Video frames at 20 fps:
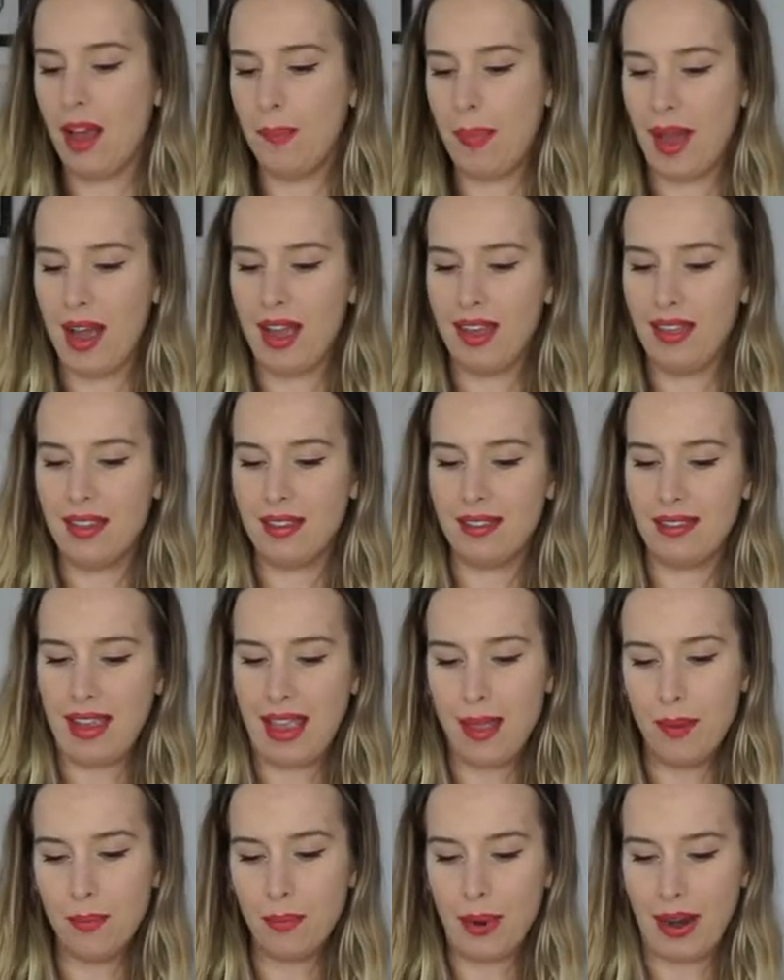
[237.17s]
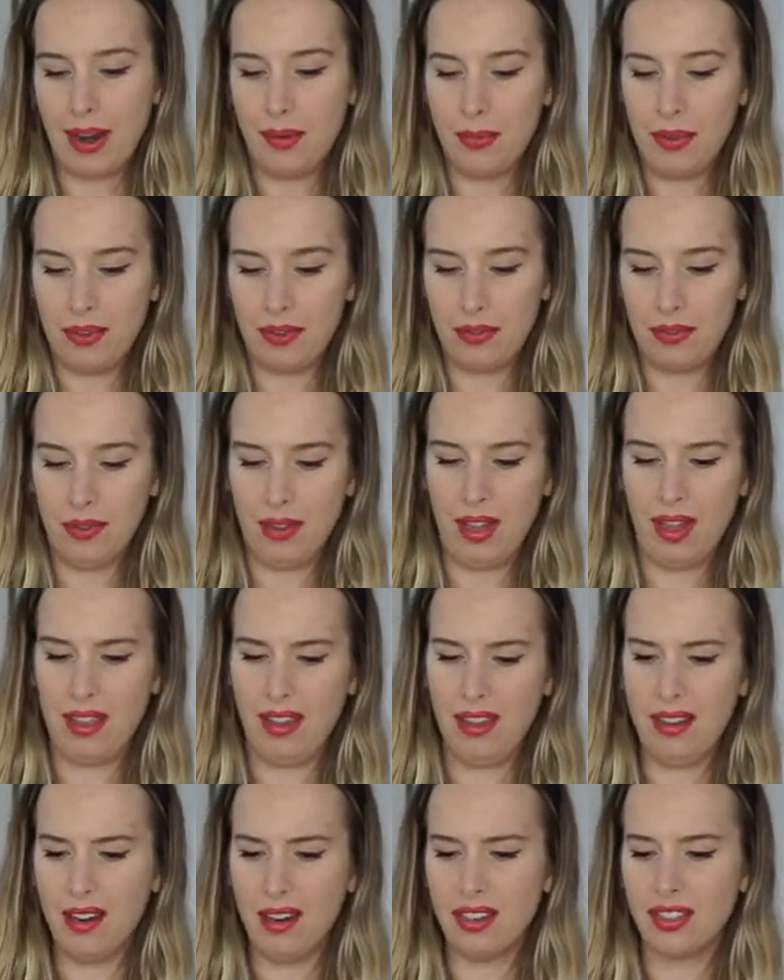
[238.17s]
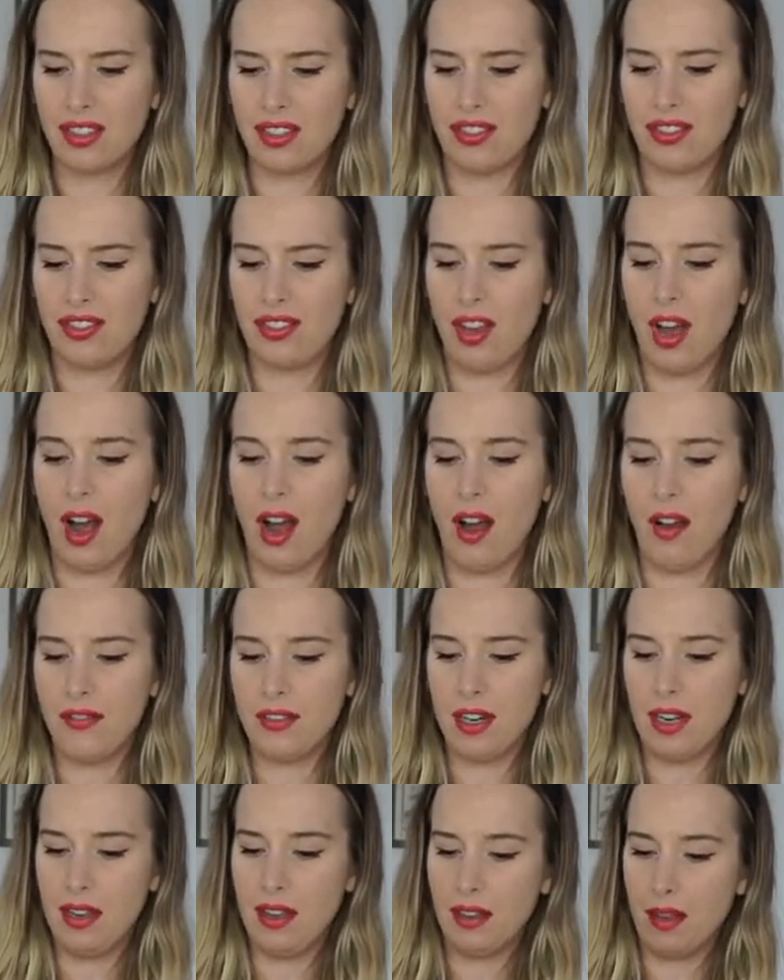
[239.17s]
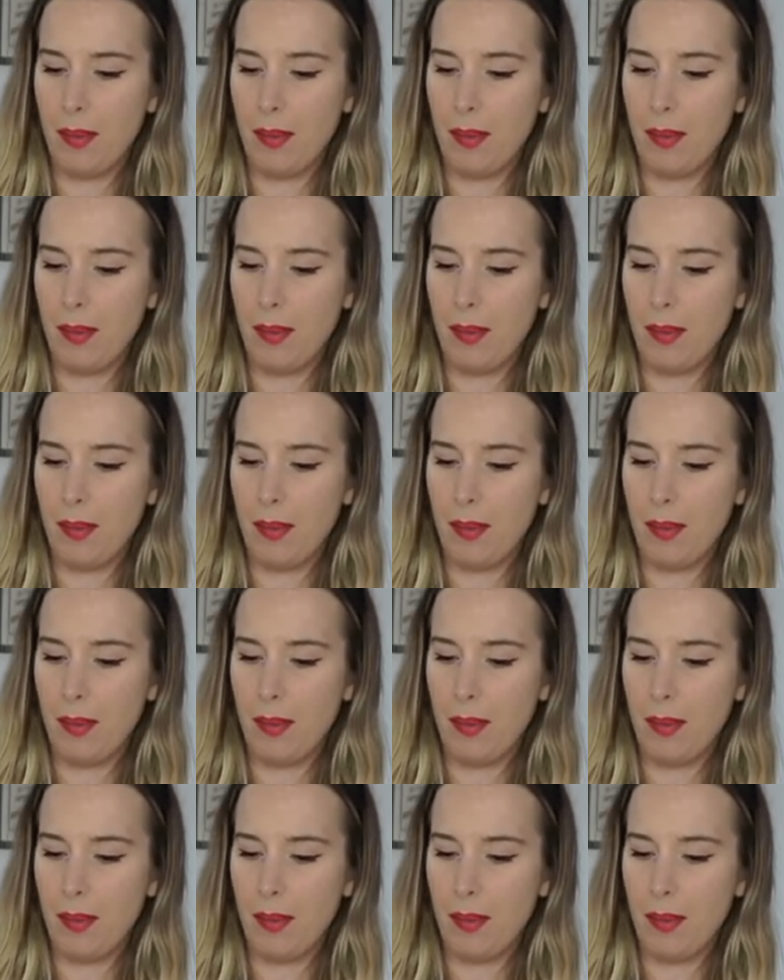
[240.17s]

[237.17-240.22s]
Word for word: by the same brand Pistola, these are soft. It's